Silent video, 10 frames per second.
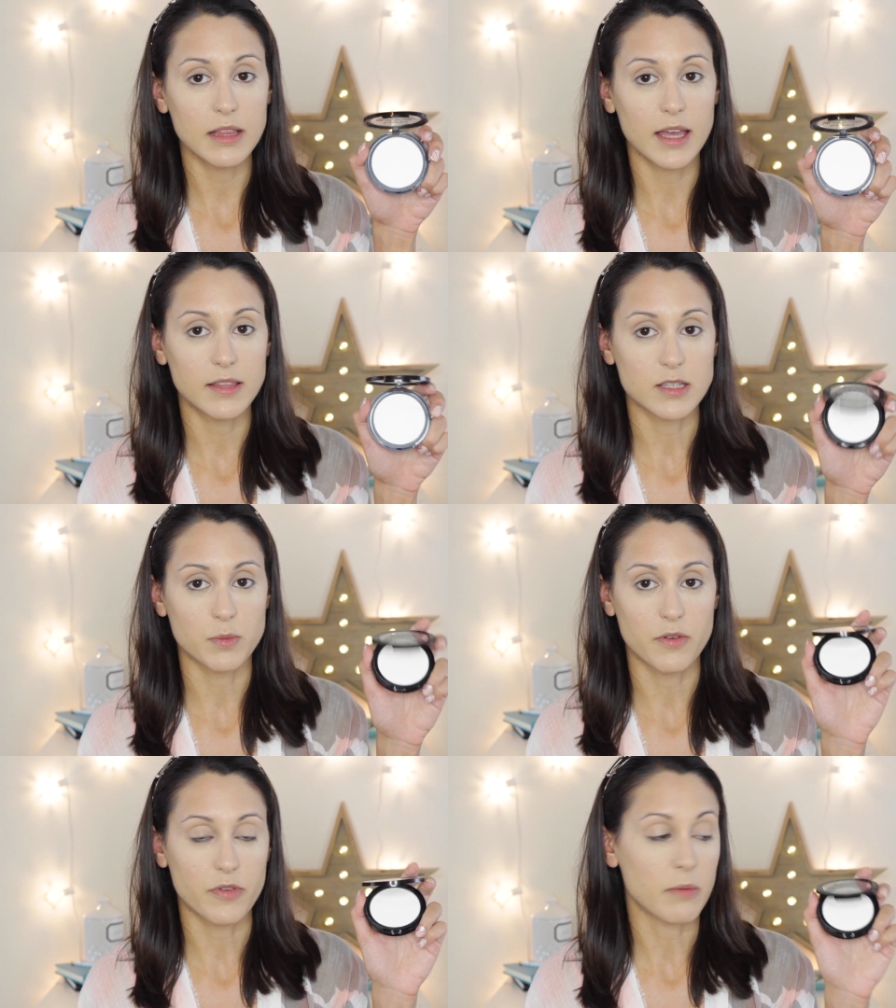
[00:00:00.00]
really like this
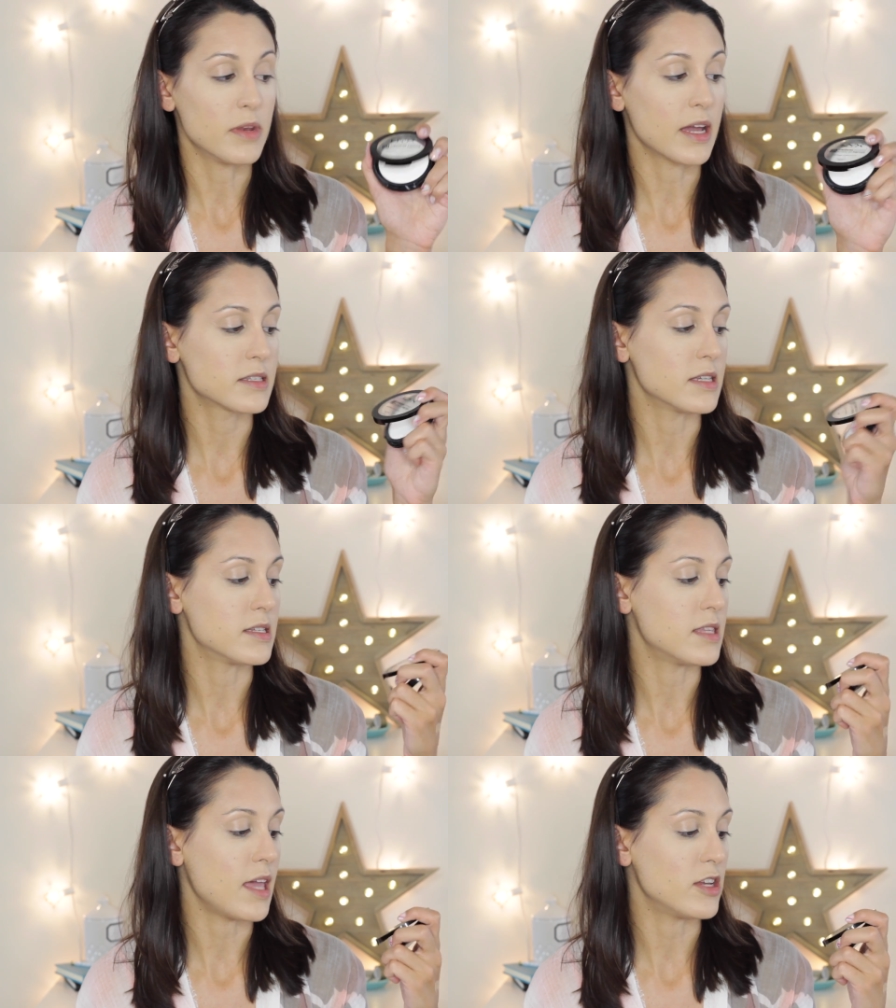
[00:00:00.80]
one from NYX.
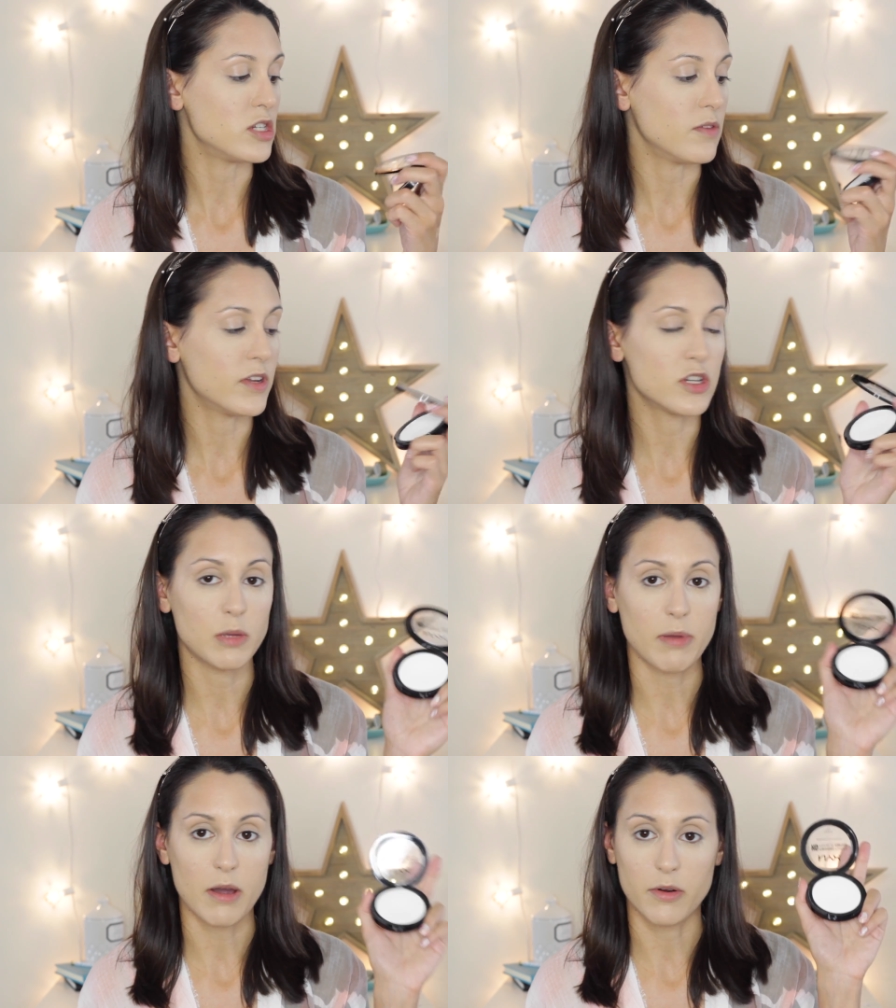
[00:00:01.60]
This is the H D
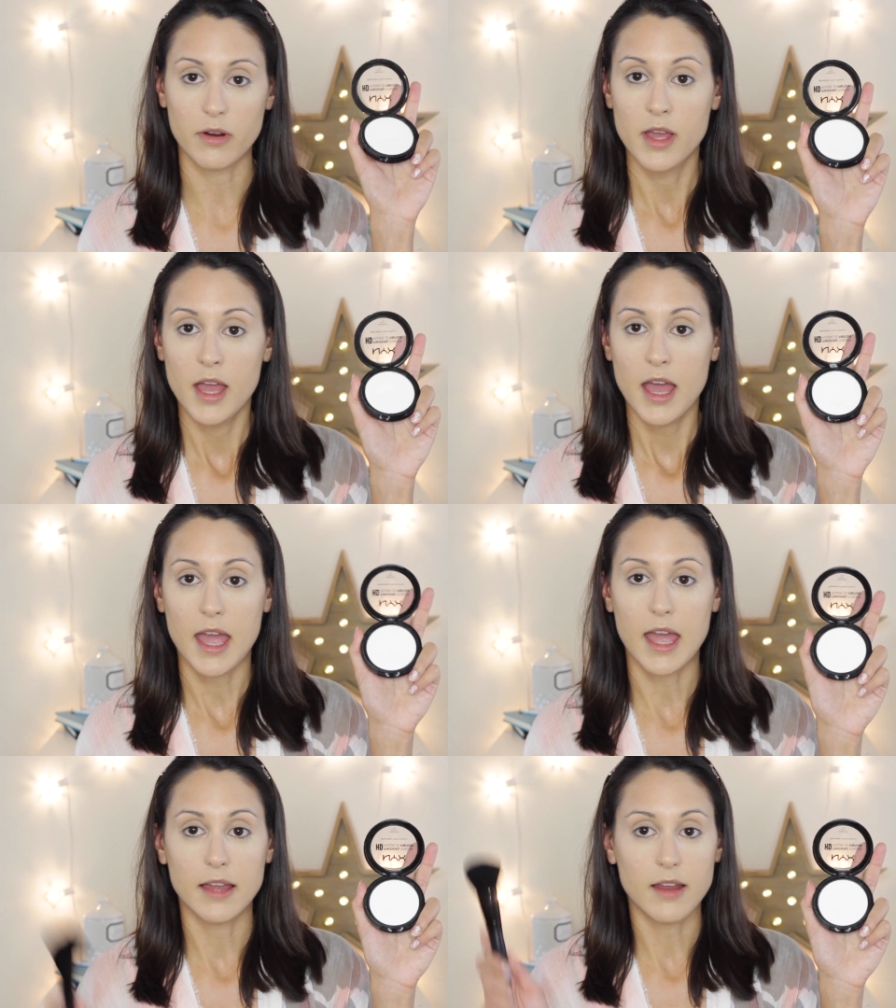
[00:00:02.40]
Finishing Powder.
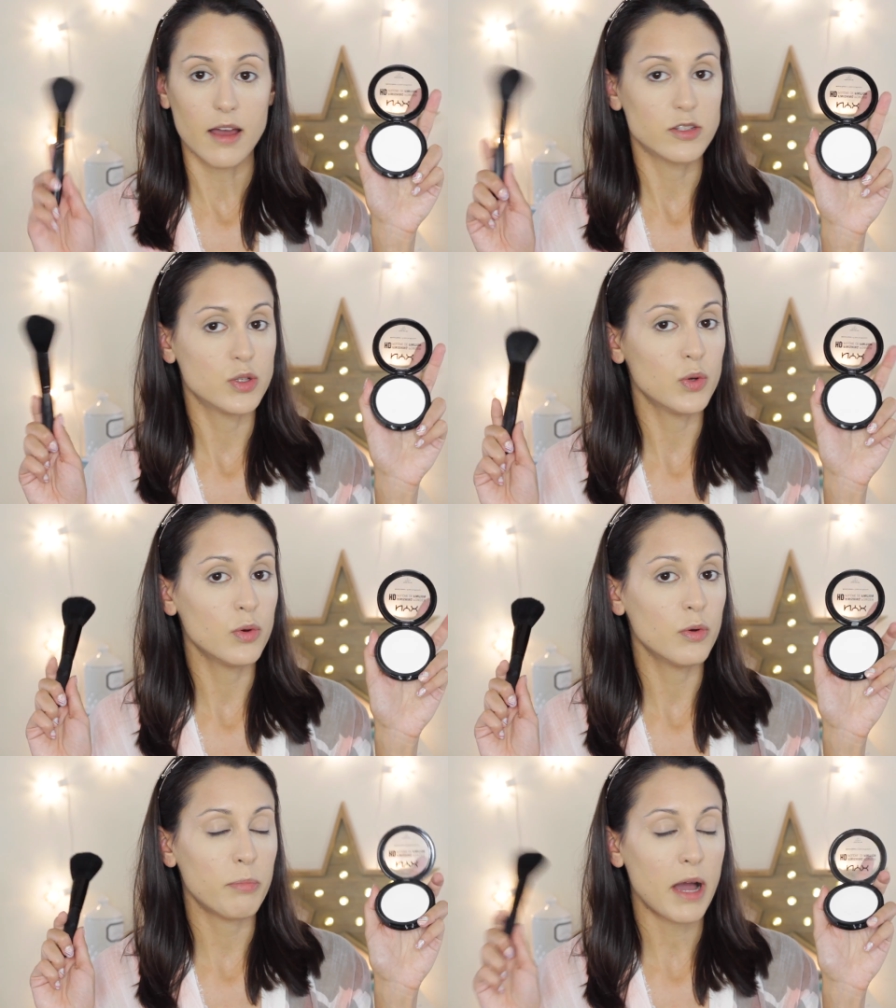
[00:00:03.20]
And
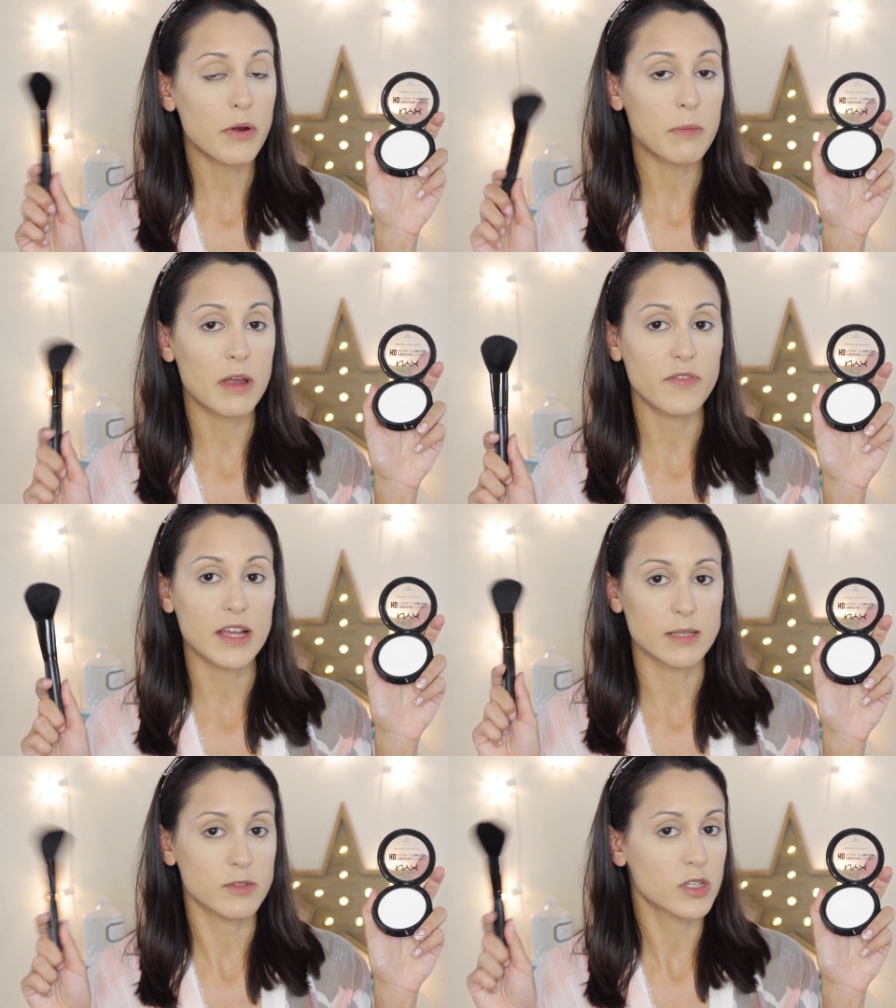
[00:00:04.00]
to powder my
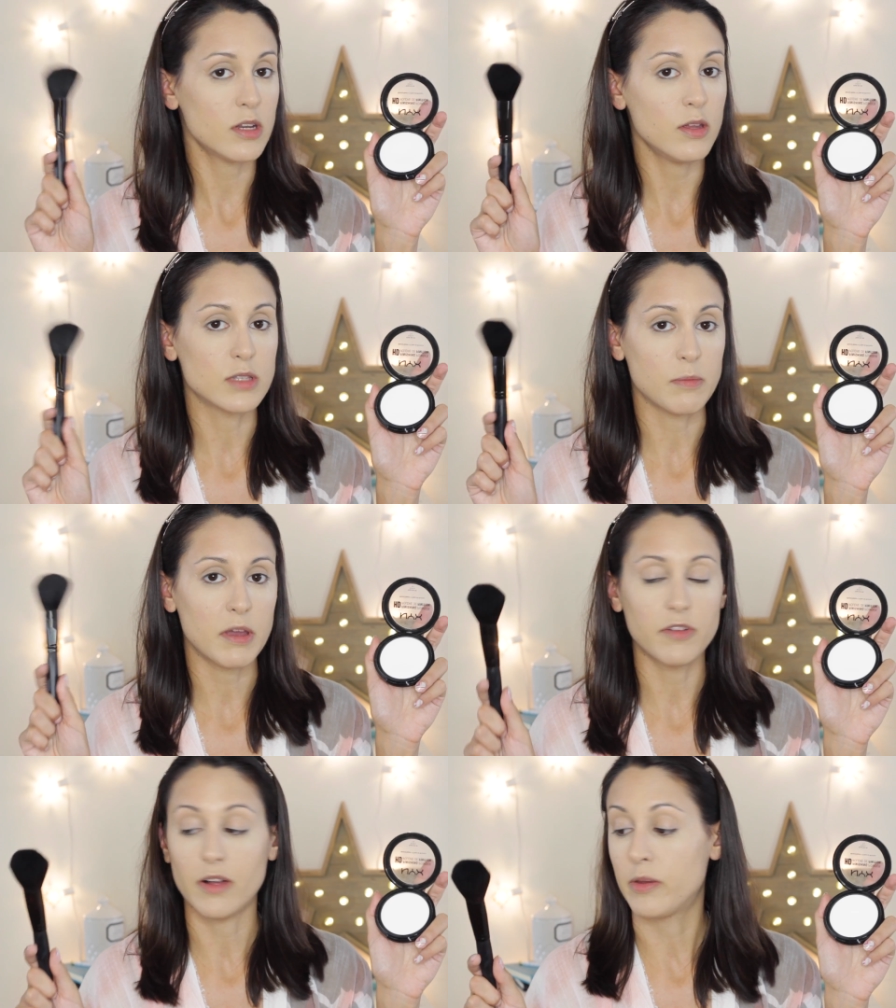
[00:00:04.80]
face, I'm just gonna use a
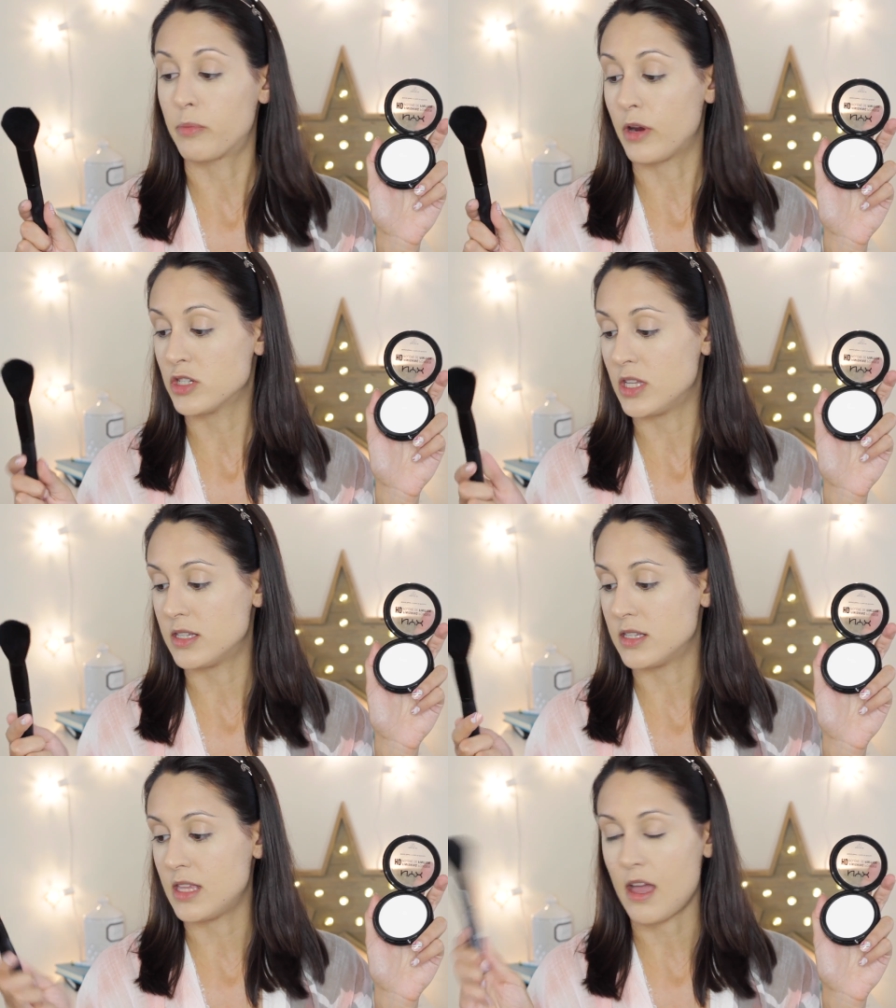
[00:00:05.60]
big fluffy brush.
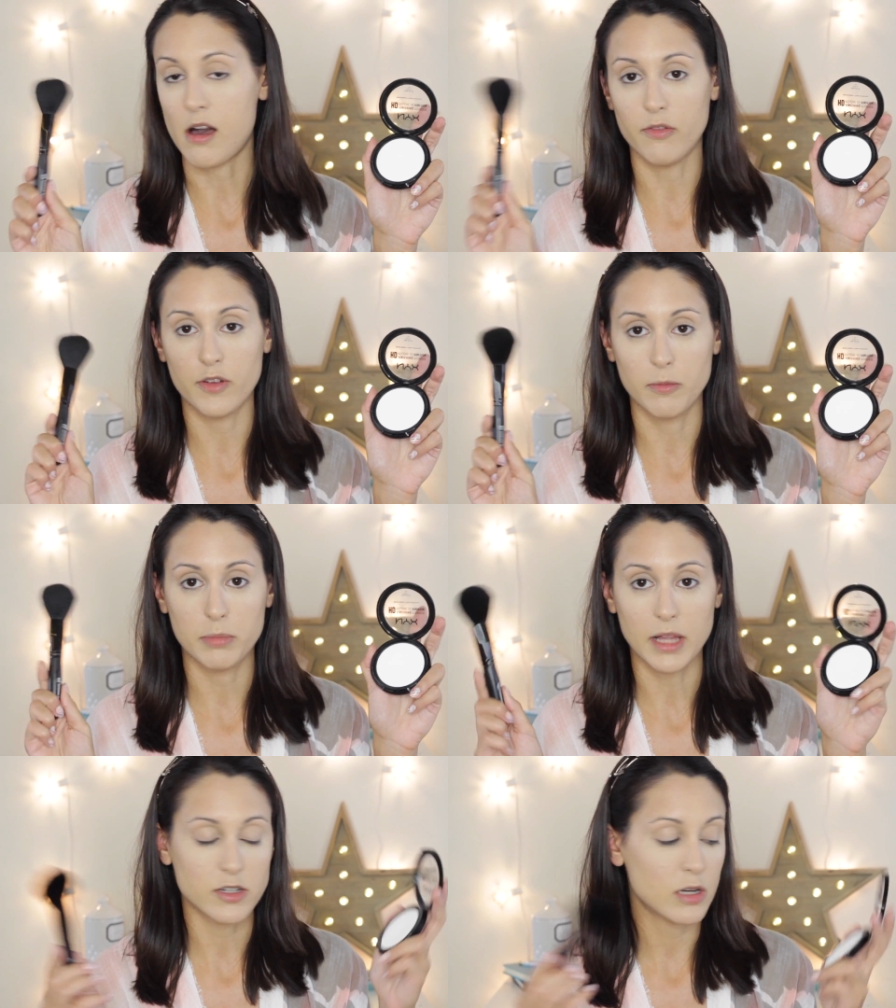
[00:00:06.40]
This is the e l f.
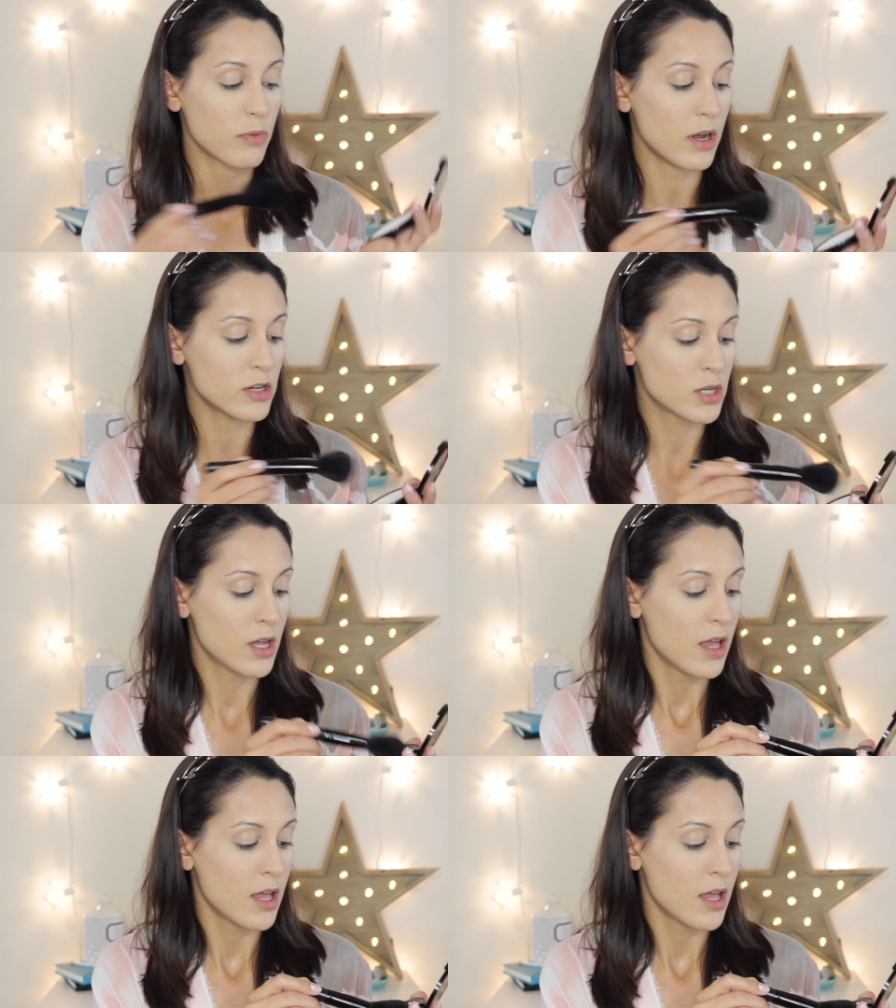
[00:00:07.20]
Complexion Brush.